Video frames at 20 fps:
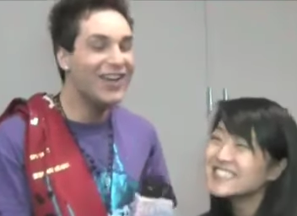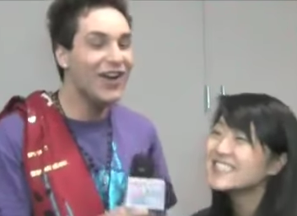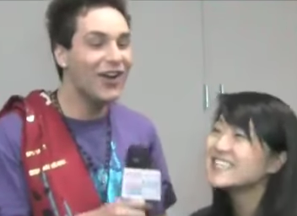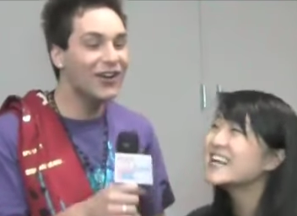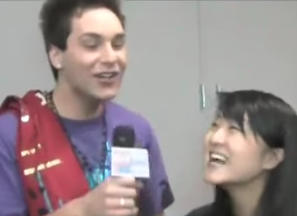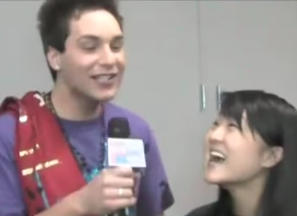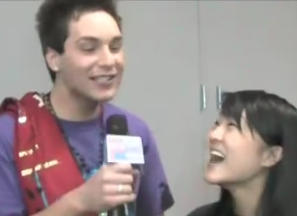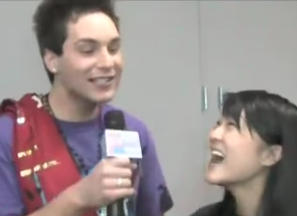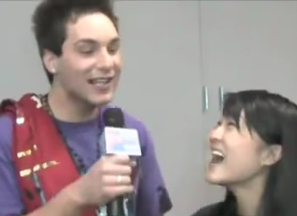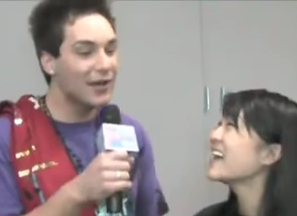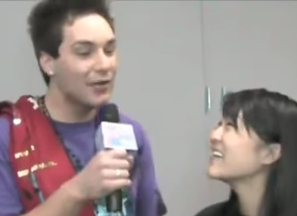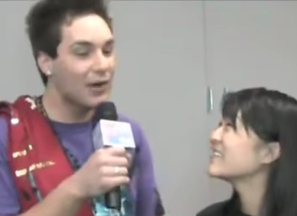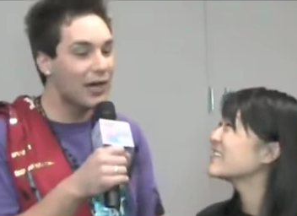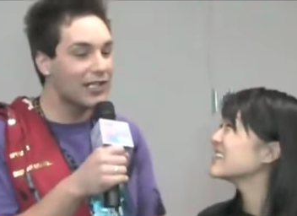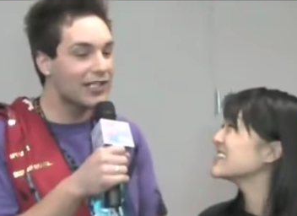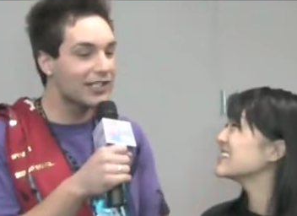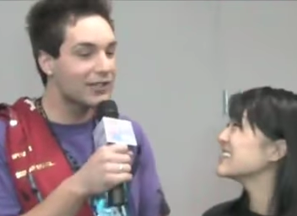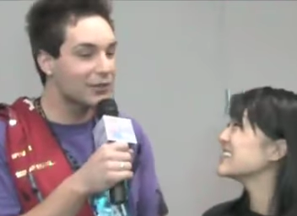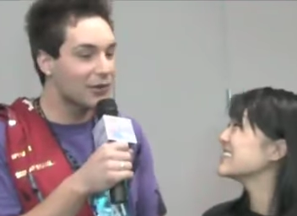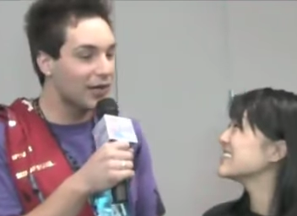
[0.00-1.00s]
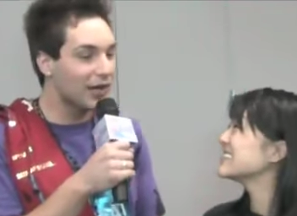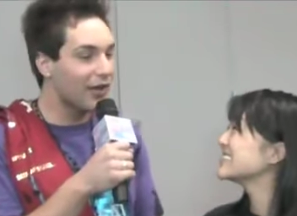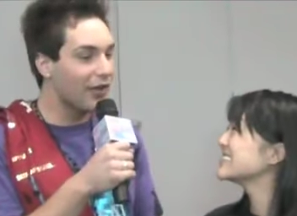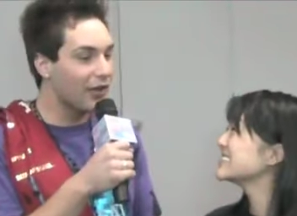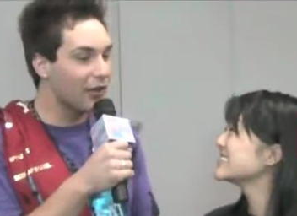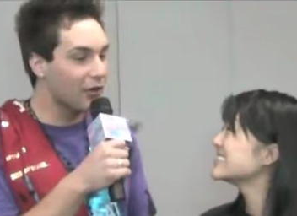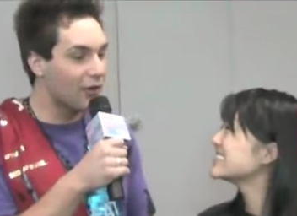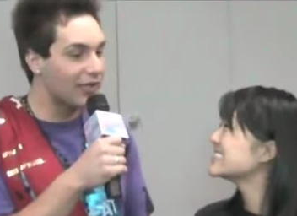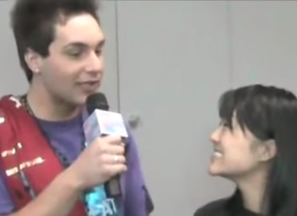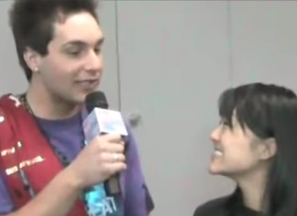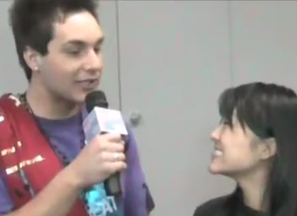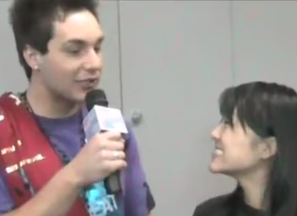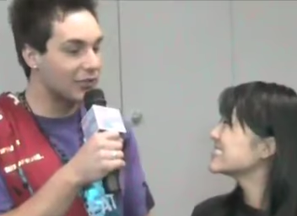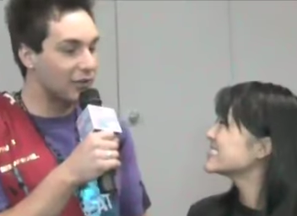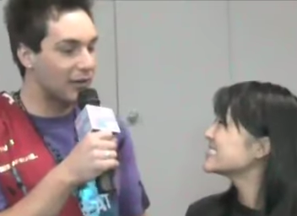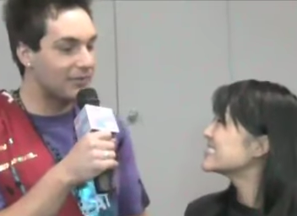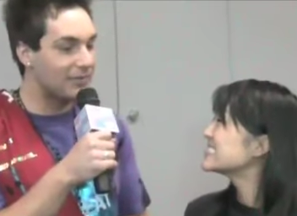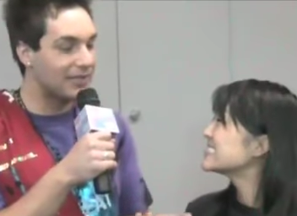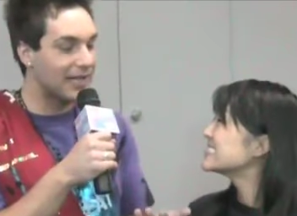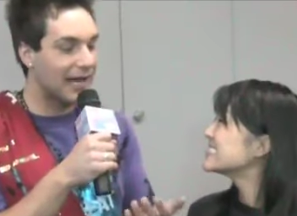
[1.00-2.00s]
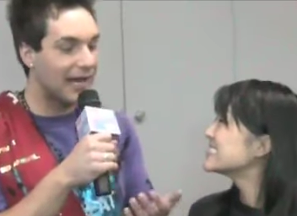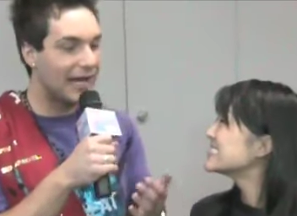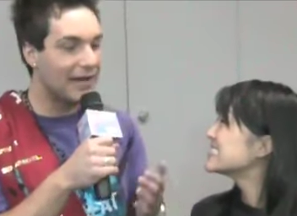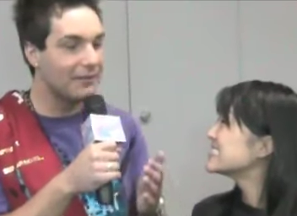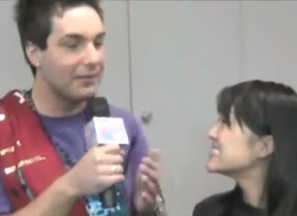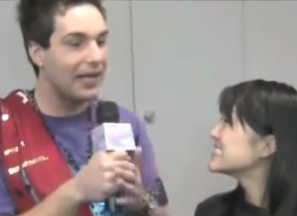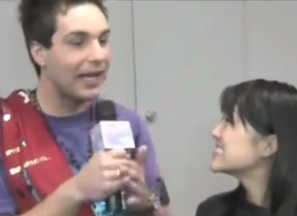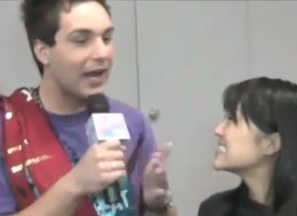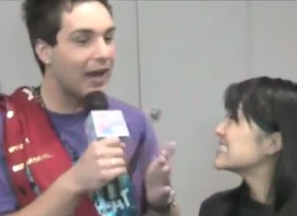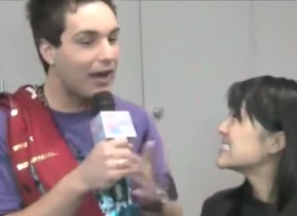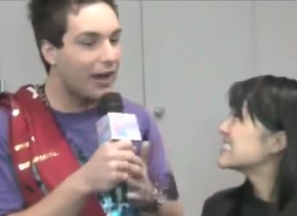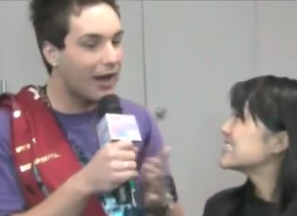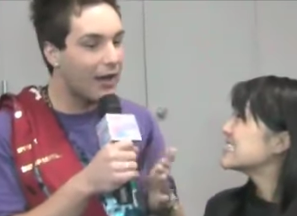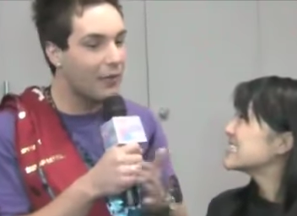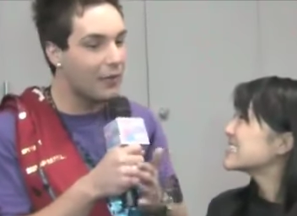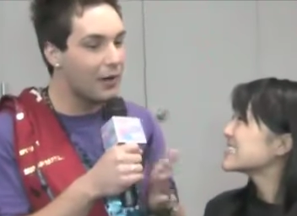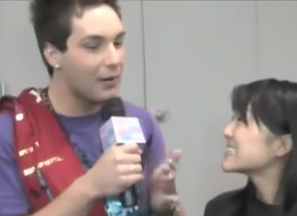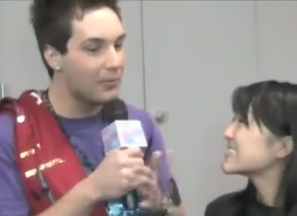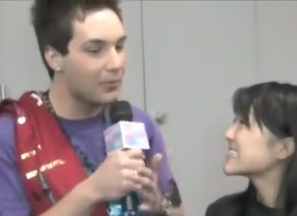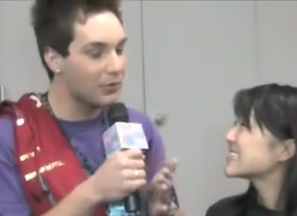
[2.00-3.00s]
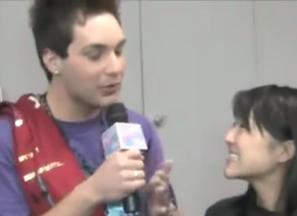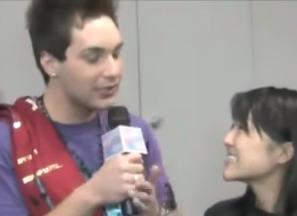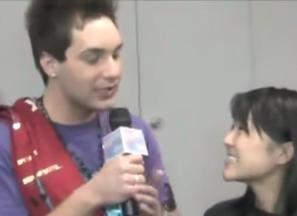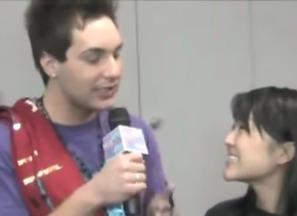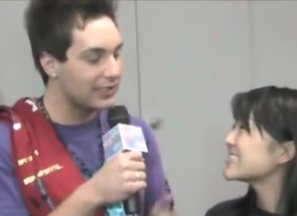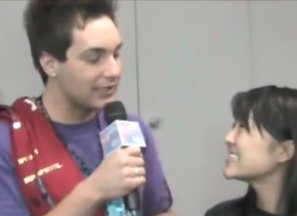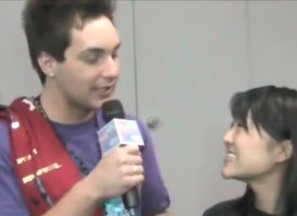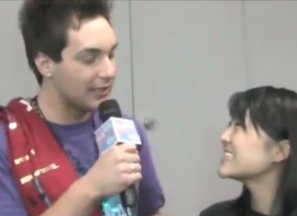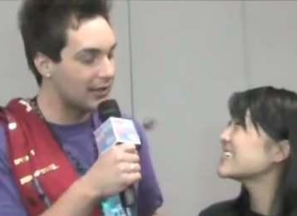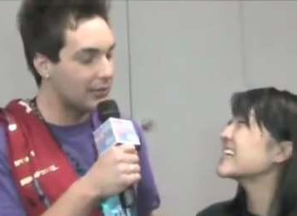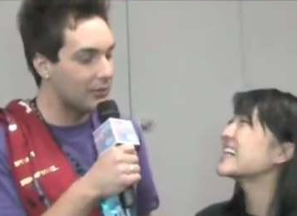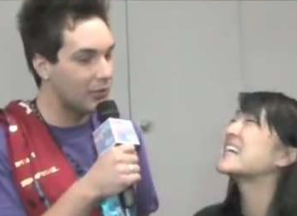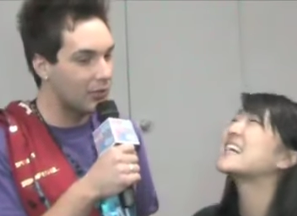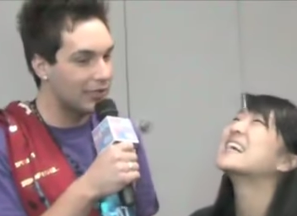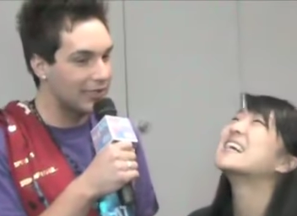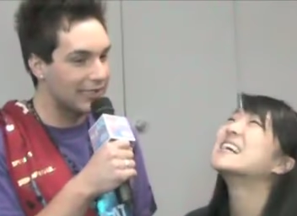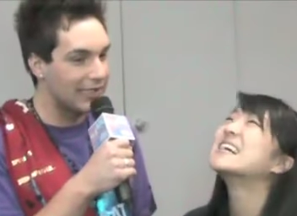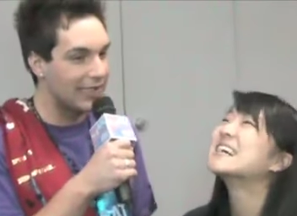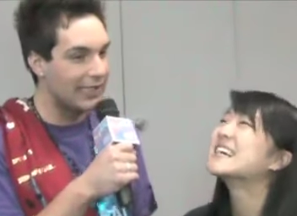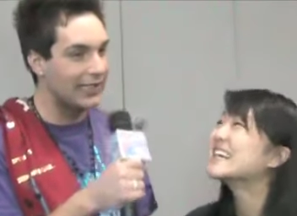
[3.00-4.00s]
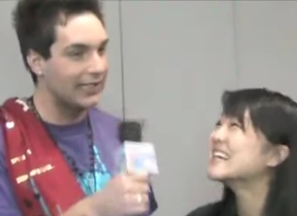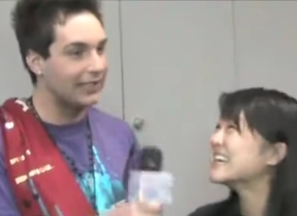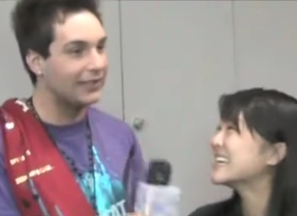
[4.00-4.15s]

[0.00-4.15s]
Speaker 1: no, because I watched the one on the Quest Crew website, and I'm like, ah, oh, I want more dance, uh, more singing.